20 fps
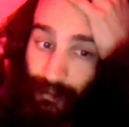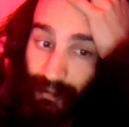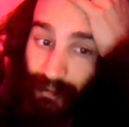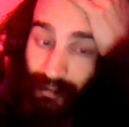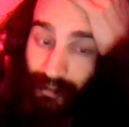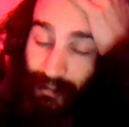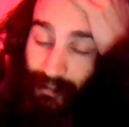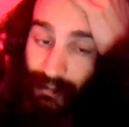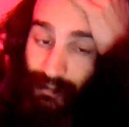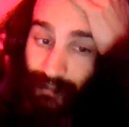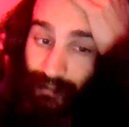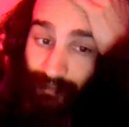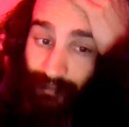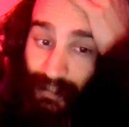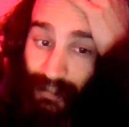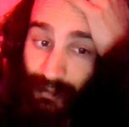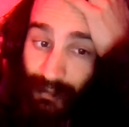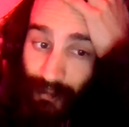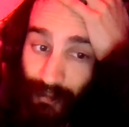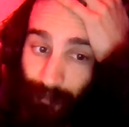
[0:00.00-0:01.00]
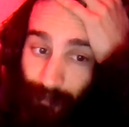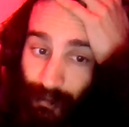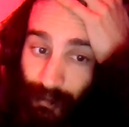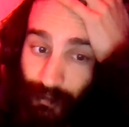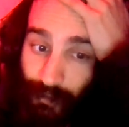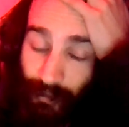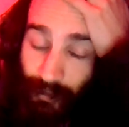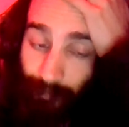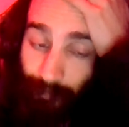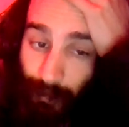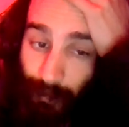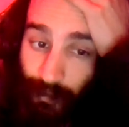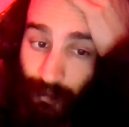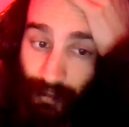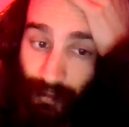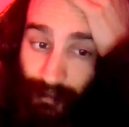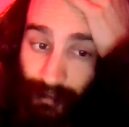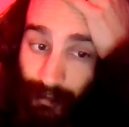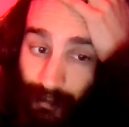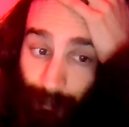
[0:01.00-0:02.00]
I said, thank you so much. I appreciate your
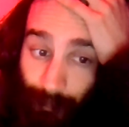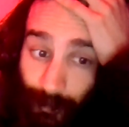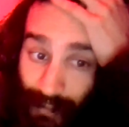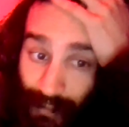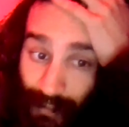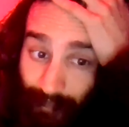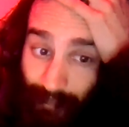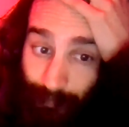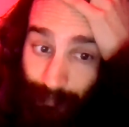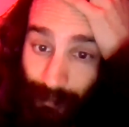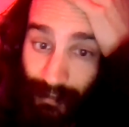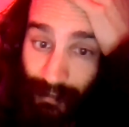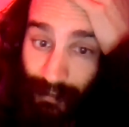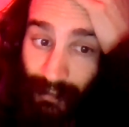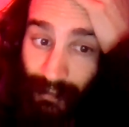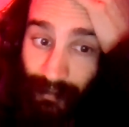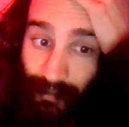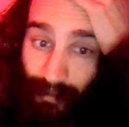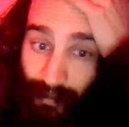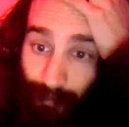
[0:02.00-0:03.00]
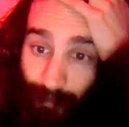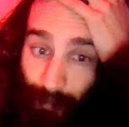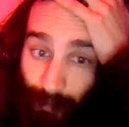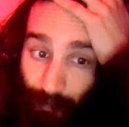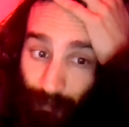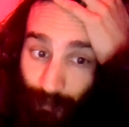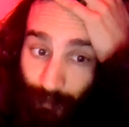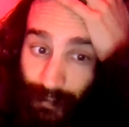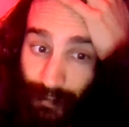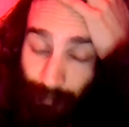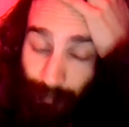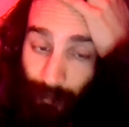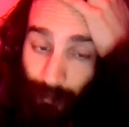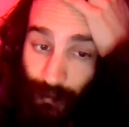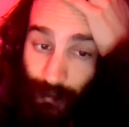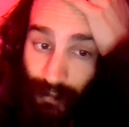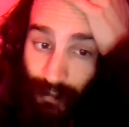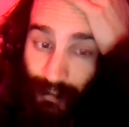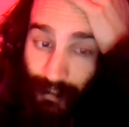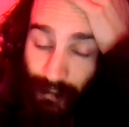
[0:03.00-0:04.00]
kindness. I'm okay for money, but I really
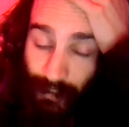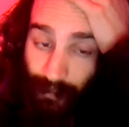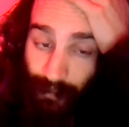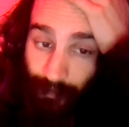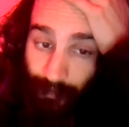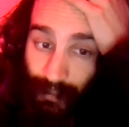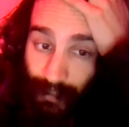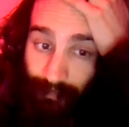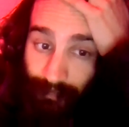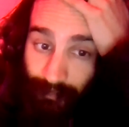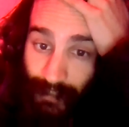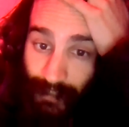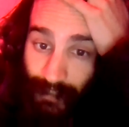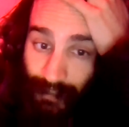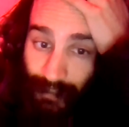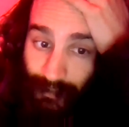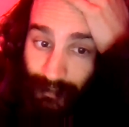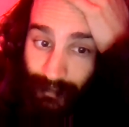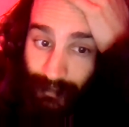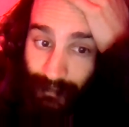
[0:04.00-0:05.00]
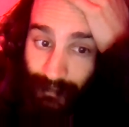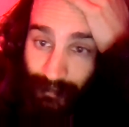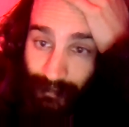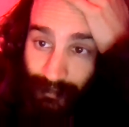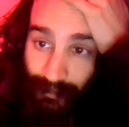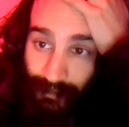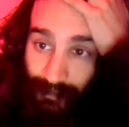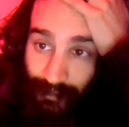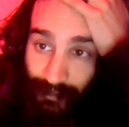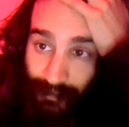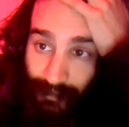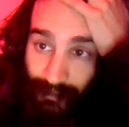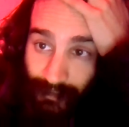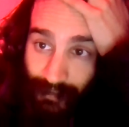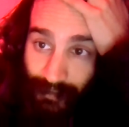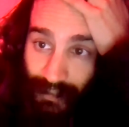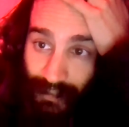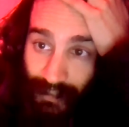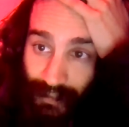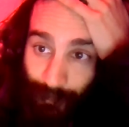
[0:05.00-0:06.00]
appreciate this and I'll never forget it.
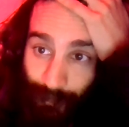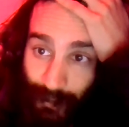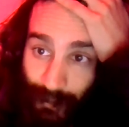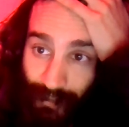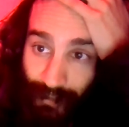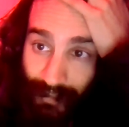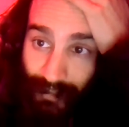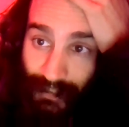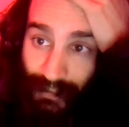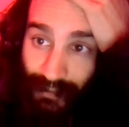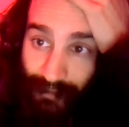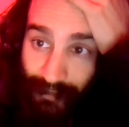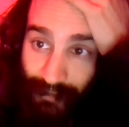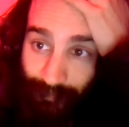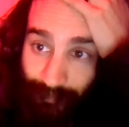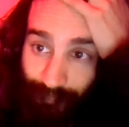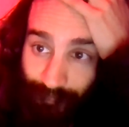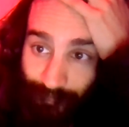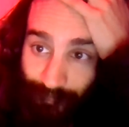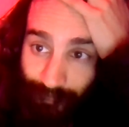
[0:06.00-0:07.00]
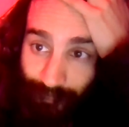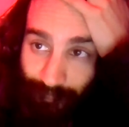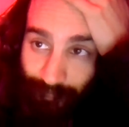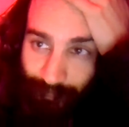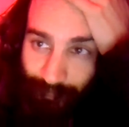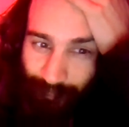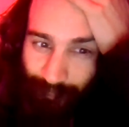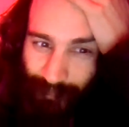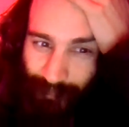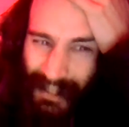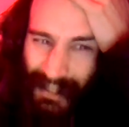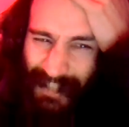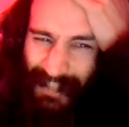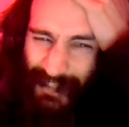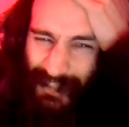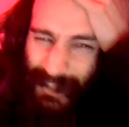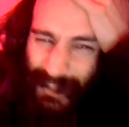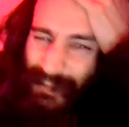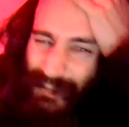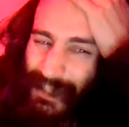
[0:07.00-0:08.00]
And he was like,
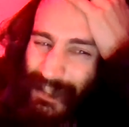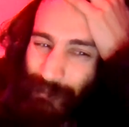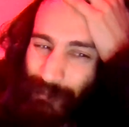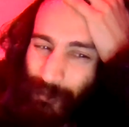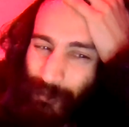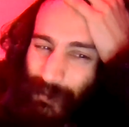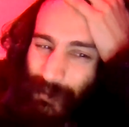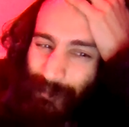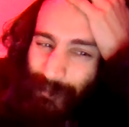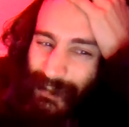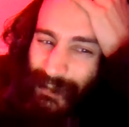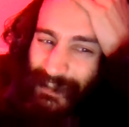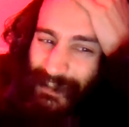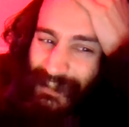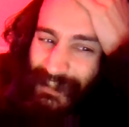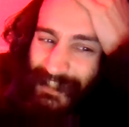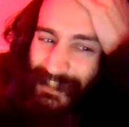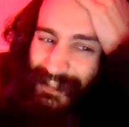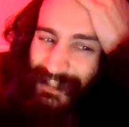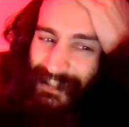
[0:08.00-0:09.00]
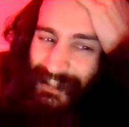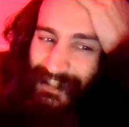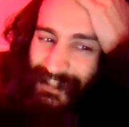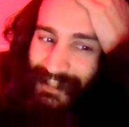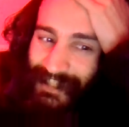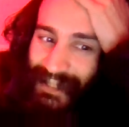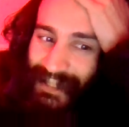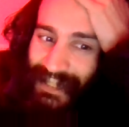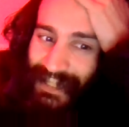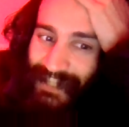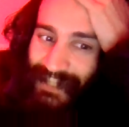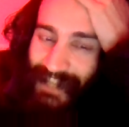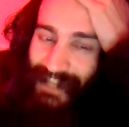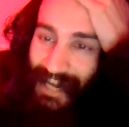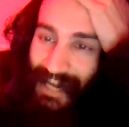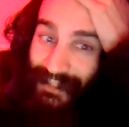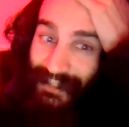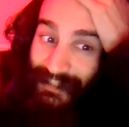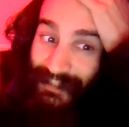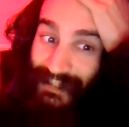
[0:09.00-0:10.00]
there's a look of disappointment that he
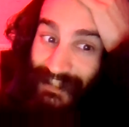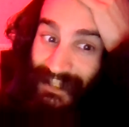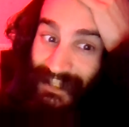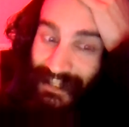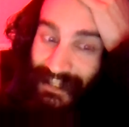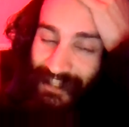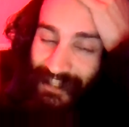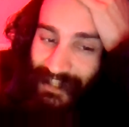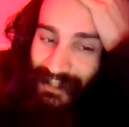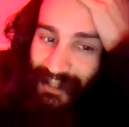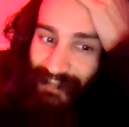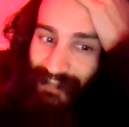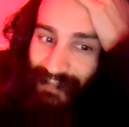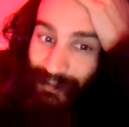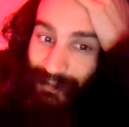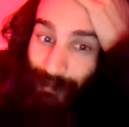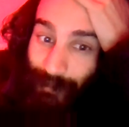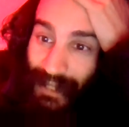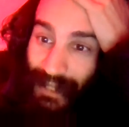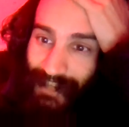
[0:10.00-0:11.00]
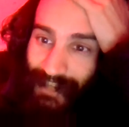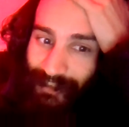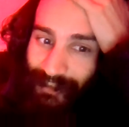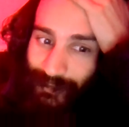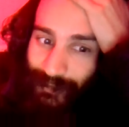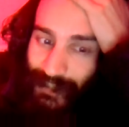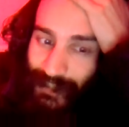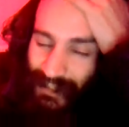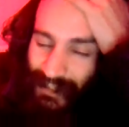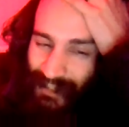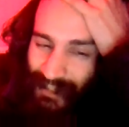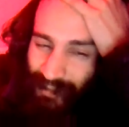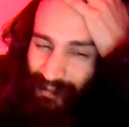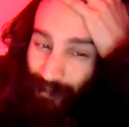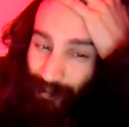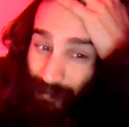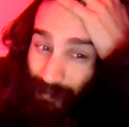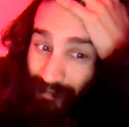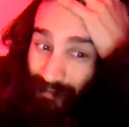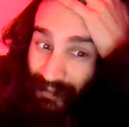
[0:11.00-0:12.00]
didn't have done the kind thing. But then afterwards I said,
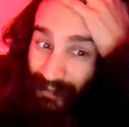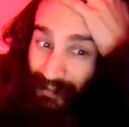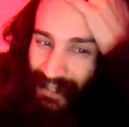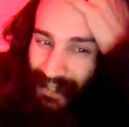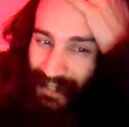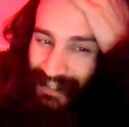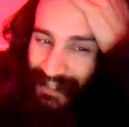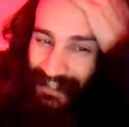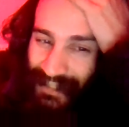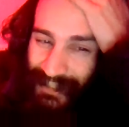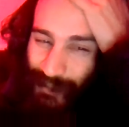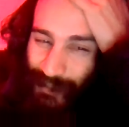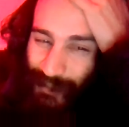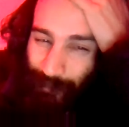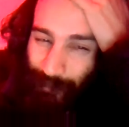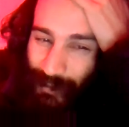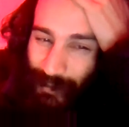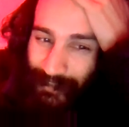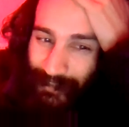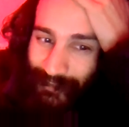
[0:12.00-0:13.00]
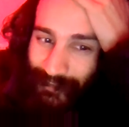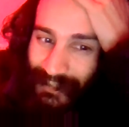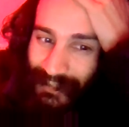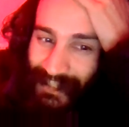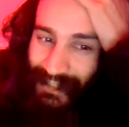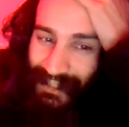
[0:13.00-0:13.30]
I'm never going to forget it. And he smiled